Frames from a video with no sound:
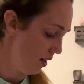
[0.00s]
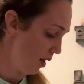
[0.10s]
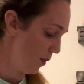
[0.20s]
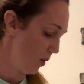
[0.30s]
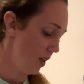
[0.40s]

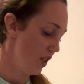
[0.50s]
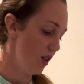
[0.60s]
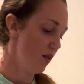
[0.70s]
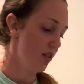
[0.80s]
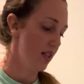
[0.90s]
I'm going to
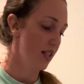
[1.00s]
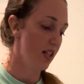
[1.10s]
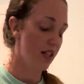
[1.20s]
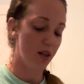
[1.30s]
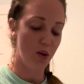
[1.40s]
use this
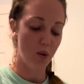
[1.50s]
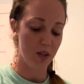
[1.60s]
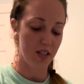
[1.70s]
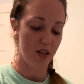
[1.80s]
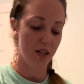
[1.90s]
clear
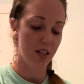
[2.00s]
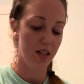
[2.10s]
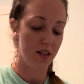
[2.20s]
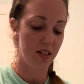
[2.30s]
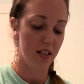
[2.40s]
quartz here to
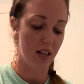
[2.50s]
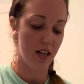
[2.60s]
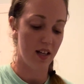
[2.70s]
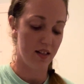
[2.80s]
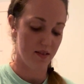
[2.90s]
clear the
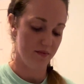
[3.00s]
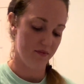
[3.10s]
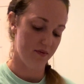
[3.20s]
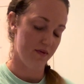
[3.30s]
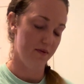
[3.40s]
deck.
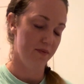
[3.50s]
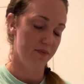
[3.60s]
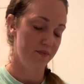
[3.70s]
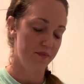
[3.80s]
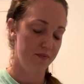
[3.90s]
All
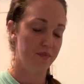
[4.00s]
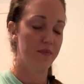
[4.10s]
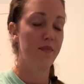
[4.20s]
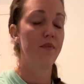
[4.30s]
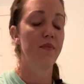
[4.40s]

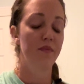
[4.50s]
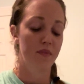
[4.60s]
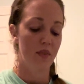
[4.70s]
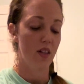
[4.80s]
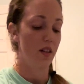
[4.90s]

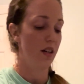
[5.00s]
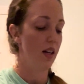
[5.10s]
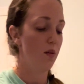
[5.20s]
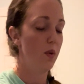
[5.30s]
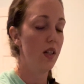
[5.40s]

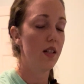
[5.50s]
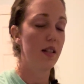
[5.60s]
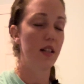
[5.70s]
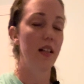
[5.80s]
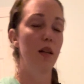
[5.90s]
right, what does
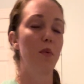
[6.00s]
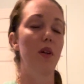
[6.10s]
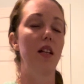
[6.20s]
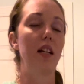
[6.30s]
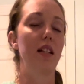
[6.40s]
Libra
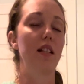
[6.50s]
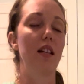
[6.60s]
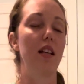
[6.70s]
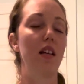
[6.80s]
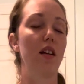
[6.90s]
need to
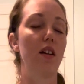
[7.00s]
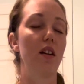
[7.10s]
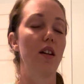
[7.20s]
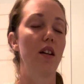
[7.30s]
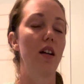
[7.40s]

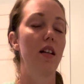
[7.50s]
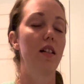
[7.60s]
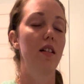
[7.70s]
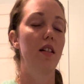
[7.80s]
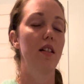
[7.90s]
hear
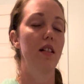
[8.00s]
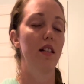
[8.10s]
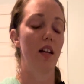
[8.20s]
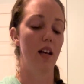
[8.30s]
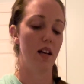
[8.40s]

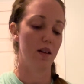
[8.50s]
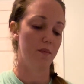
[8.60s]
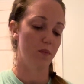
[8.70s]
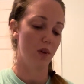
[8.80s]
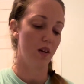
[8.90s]
today,
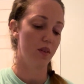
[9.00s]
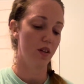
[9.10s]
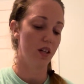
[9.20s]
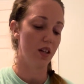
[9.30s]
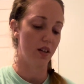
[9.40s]
whenever
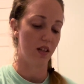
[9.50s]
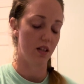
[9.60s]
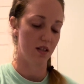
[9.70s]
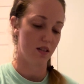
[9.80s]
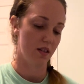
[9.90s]
they're hearing
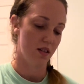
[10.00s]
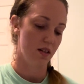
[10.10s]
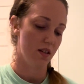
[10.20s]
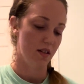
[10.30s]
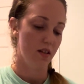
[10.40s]
this?
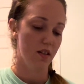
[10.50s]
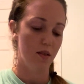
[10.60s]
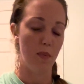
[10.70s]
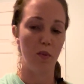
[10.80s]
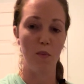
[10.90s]

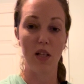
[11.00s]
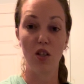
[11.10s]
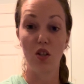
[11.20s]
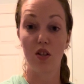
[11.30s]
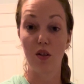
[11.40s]
Remember,
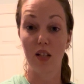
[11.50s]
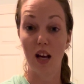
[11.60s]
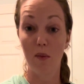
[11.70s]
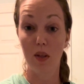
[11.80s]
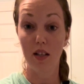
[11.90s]
messages are
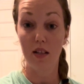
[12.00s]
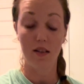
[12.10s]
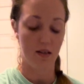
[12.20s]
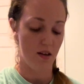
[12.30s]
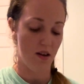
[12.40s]
timeless.